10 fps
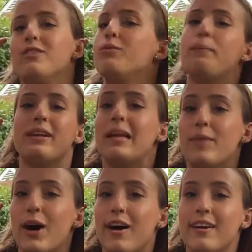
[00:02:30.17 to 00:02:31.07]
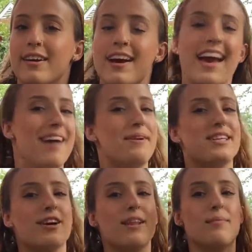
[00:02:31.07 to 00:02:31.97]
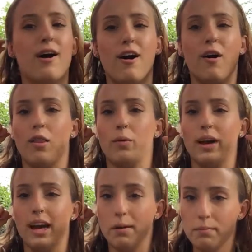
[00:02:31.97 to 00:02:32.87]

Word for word: We put them on and we turn them all the way up.